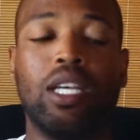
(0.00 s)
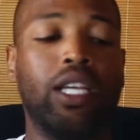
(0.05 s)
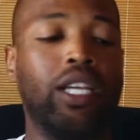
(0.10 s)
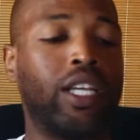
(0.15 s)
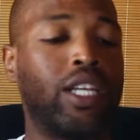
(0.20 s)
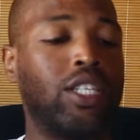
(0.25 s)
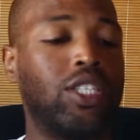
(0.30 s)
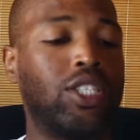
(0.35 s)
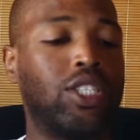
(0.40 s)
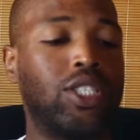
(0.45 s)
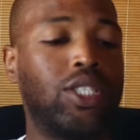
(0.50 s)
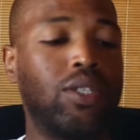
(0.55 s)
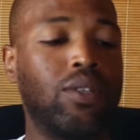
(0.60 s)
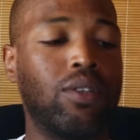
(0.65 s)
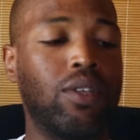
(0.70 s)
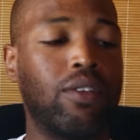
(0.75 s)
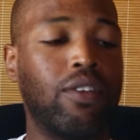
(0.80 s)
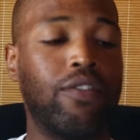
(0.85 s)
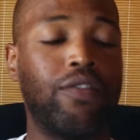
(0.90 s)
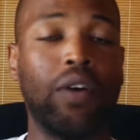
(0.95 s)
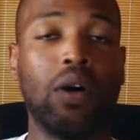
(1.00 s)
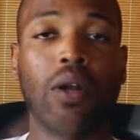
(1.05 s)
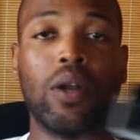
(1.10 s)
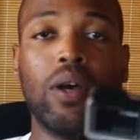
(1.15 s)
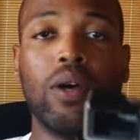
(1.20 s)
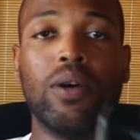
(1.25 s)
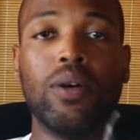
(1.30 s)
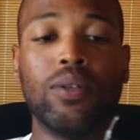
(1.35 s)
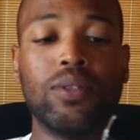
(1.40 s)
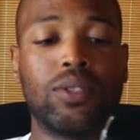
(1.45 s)
It can shoot
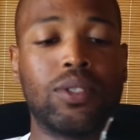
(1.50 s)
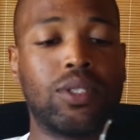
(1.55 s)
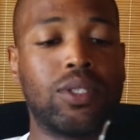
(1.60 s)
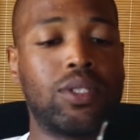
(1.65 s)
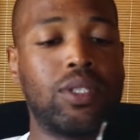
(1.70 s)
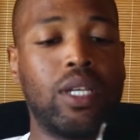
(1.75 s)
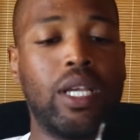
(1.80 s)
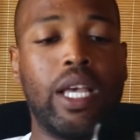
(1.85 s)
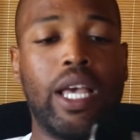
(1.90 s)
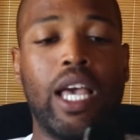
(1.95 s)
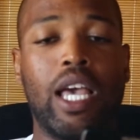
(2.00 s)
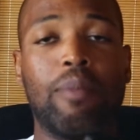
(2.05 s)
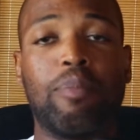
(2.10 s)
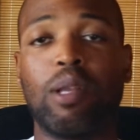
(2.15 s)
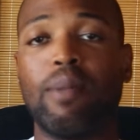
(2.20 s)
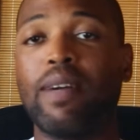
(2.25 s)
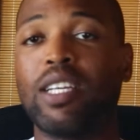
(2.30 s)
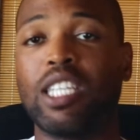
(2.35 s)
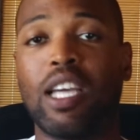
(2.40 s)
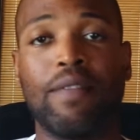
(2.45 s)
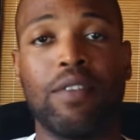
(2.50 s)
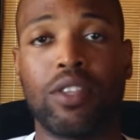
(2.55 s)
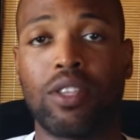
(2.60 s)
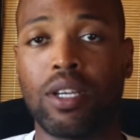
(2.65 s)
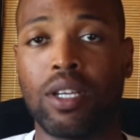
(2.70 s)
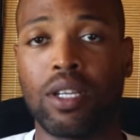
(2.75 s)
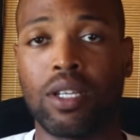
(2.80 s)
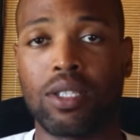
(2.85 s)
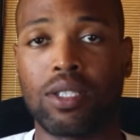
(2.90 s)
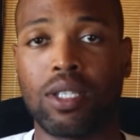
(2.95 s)
photos, pretty much
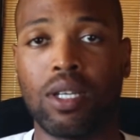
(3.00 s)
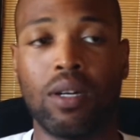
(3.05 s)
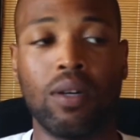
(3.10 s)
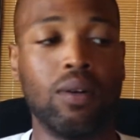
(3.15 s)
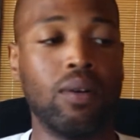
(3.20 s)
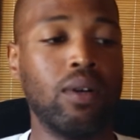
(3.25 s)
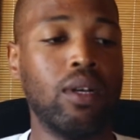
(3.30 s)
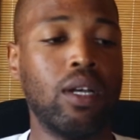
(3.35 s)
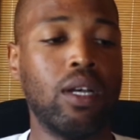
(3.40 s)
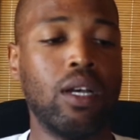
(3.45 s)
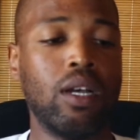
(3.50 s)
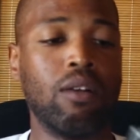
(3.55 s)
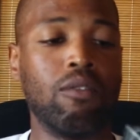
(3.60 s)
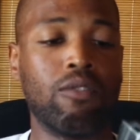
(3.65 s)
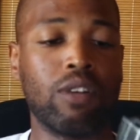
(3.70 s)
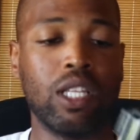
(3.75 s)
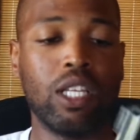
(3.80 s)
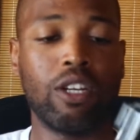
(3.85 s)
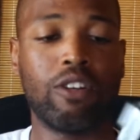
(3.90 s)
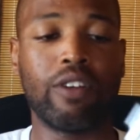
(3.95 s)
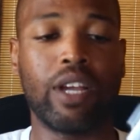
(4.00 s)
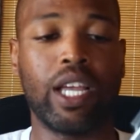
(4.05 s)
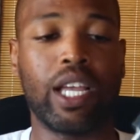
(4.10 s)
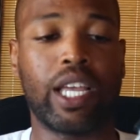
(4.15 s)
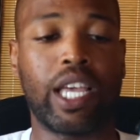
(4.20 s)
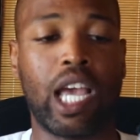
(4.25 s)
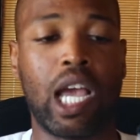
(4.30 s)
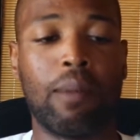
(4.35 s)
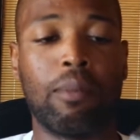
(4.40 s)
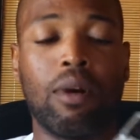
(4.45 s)
everything. So really
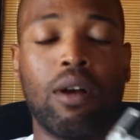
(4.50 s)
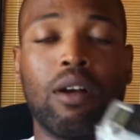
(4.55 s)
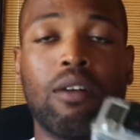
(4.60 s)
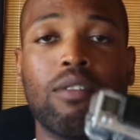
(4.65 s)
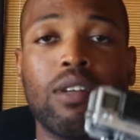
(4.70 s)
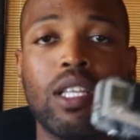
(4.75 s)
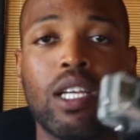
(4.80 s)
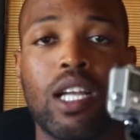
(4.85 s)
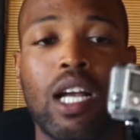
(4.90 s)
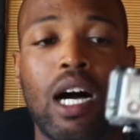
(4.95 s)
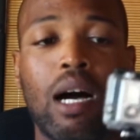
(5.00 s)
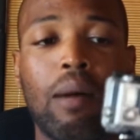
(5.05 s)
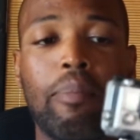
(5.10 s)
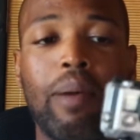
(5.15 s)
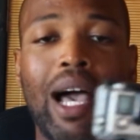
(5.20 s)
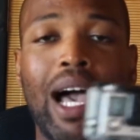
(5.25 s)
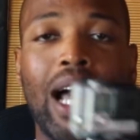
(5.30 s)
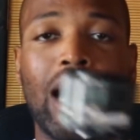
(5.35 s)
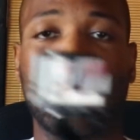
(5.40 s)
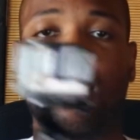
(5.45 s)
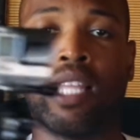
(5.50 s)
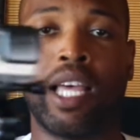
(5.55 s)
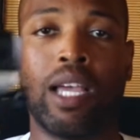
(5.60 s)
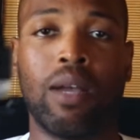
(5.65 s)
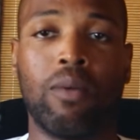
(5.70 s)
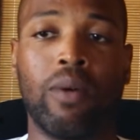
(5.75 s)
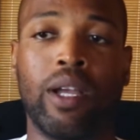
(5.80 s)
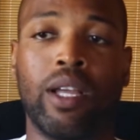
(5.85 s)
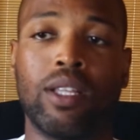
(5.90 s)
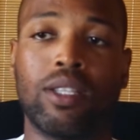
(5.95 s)
great camera, really compact,
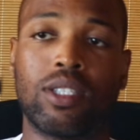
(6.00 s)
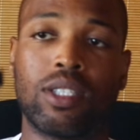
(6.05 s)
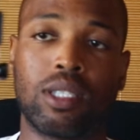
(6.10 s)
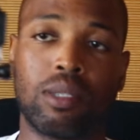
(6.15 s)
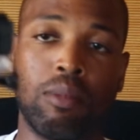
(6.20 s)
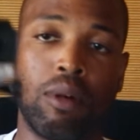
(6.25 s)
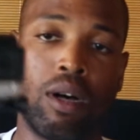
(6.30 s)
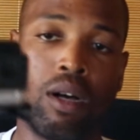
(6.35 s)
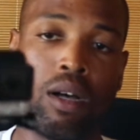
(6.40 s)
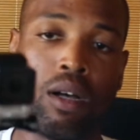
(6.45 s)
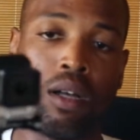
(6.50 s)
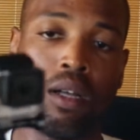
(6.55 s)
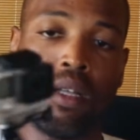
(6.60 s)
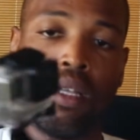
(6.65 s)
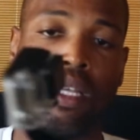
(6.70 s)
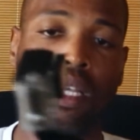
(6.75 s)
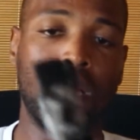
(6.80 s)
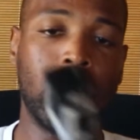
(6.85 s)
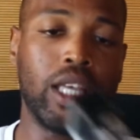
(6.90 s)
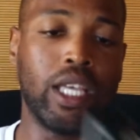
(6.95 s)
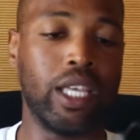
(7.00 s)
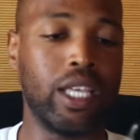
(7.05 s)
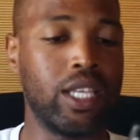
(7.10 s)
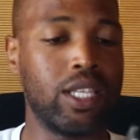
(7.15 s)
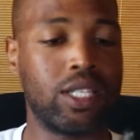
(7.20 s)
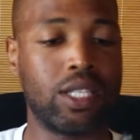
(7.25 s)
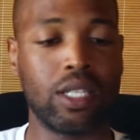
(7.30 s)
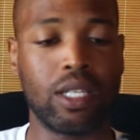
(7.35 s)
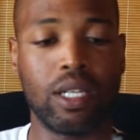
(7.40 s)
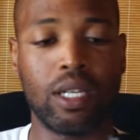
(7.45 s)
lightweight, small,
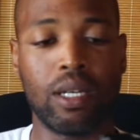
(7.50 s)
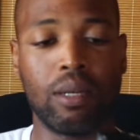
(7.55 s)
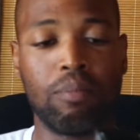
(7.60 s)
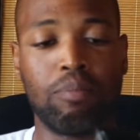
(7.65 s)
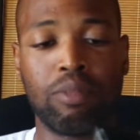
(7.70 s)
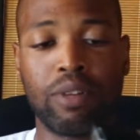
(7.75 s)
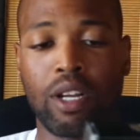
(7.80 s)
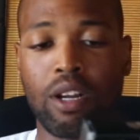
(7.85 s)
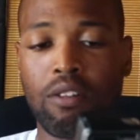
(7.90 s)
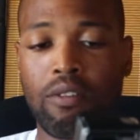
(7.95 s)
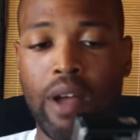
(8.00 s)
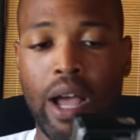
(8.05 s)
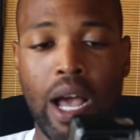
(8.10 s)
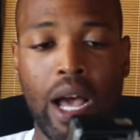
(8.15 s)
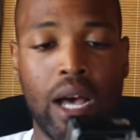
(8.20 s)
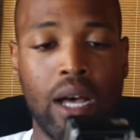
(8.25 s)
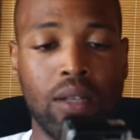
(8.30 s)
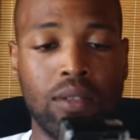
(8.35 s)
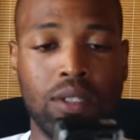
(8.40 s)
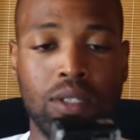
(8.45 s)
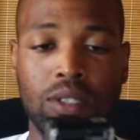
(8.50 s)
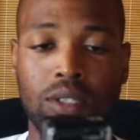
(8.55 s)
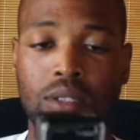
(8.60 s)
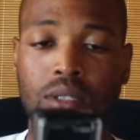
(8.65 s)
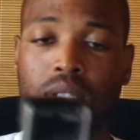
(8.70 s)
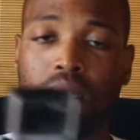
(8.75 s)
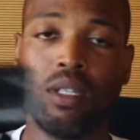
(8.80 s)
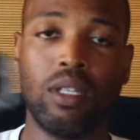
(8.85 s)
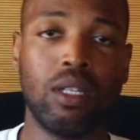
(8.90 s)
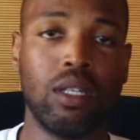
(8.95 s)
easy to bring around and
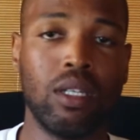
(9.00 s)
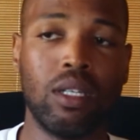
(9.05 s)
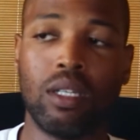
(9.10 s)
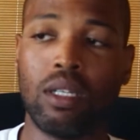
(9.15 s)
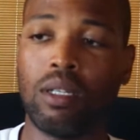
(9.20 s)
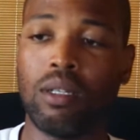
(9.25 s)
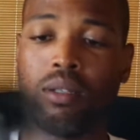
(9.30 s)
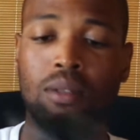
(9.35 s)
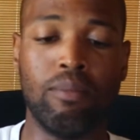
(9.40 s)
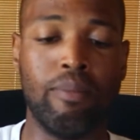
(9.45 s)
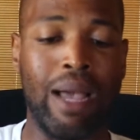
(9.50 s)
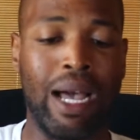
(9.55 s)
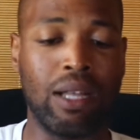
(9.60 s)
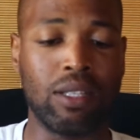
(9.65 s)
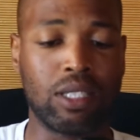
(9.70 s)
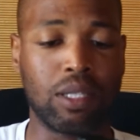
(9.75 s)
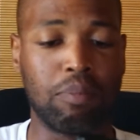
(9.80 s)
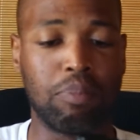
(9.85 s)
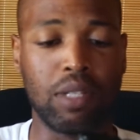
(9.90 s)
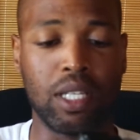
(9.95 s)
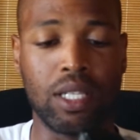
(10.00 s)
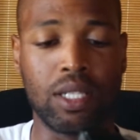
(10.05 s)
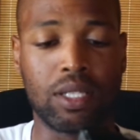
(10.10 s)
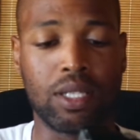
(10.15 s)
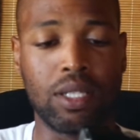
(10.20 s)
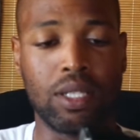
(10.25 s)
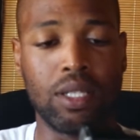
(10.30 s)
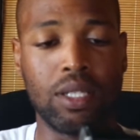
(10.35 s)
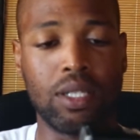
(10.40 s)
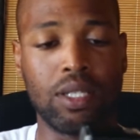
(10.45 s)
mount to
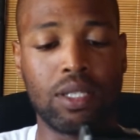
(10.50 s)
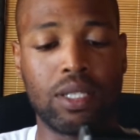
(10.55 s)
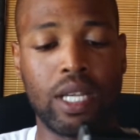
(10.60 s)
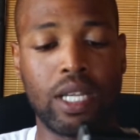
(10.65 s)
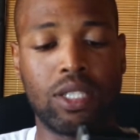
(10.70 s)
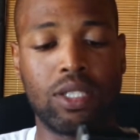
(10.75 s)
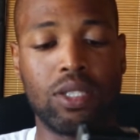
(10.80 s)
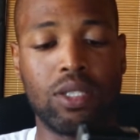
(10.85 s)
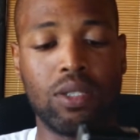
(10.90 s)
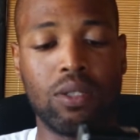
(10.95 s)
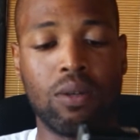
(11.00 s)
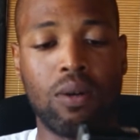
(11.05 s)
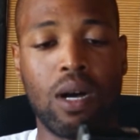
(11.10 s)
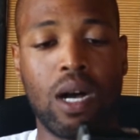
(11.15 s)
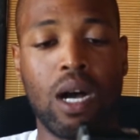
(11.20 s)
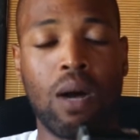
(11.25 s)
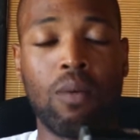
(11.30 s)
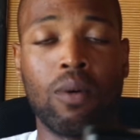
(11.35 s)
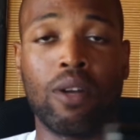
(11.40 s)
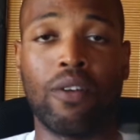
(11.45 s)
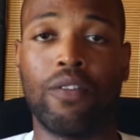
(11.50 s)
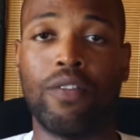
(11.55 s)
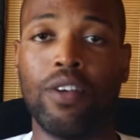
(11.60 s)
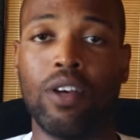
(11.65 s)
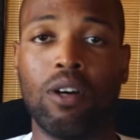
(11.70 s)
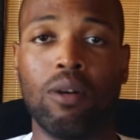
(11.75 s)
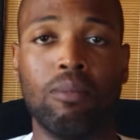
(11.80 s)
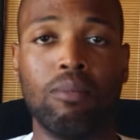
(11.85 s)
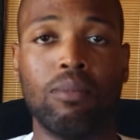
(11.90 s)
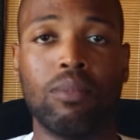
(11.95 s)
places that you want to
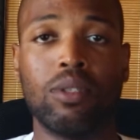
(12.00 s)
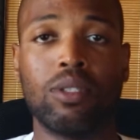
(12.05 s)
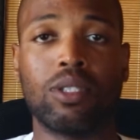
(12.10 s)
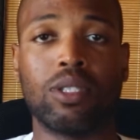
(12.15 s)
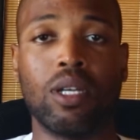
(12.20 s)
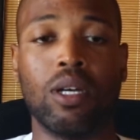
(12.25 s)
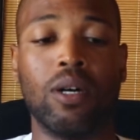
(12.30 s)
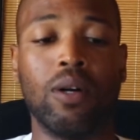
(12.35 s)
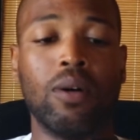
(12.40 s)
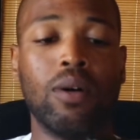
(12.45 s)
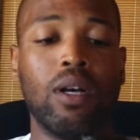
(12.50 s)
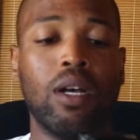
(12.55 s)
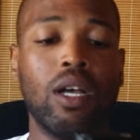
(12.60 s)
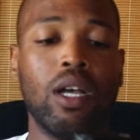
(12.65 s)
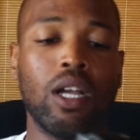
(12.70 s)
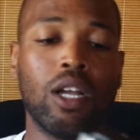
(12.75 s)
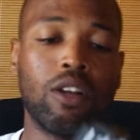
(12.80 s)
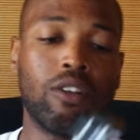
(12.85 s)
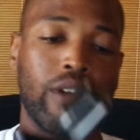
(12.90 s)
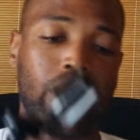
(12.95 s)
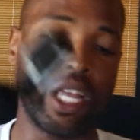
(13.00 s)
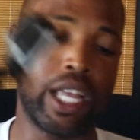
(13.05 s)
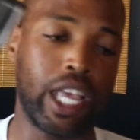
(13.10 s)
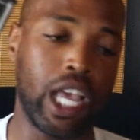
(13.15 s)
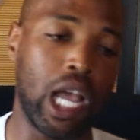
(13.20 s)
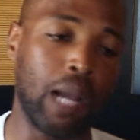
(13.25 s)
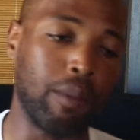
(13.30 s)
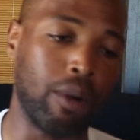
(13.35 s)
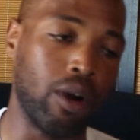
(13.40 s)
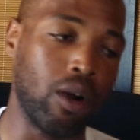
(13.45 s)
film. So great
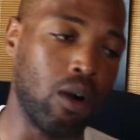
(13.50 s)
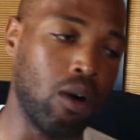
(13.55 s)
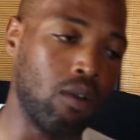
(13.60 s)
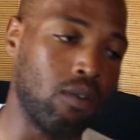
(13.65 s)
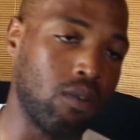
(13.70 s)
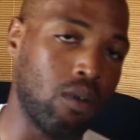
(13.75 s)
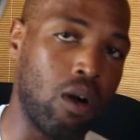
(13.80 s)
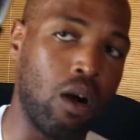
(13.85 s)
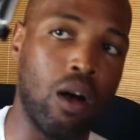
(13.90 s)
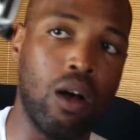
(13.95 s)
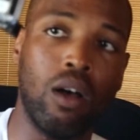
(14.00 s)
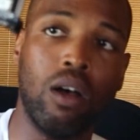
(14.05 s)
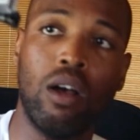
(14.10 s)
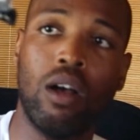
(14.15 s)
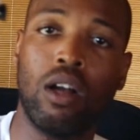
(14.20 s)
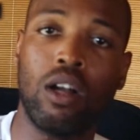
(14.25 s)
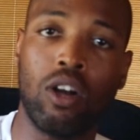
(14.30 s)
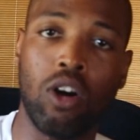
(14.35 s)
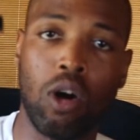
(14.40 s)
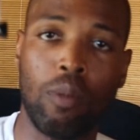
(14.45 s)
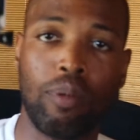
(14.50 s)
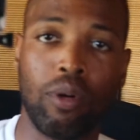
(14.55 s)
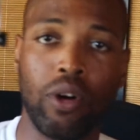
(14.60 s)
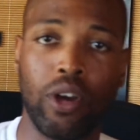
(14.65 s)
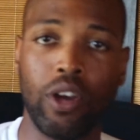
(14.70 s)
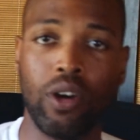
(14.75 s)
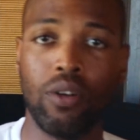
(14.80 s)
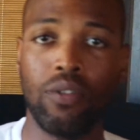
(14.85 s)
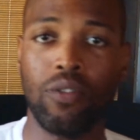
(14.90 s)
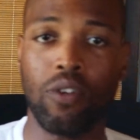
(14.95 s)
camera overall.
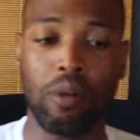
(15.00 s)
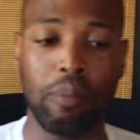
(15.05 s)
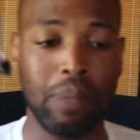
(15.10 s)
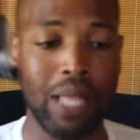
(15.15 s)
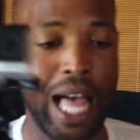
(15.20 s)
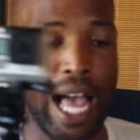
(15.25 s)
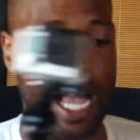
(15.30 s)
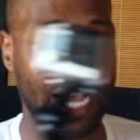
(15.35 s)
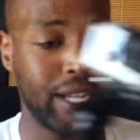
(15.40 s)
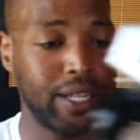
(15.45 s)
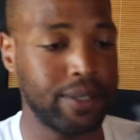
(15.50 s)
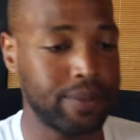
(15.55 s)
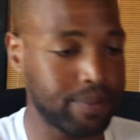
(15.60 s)
GoPro Hero 4 Black.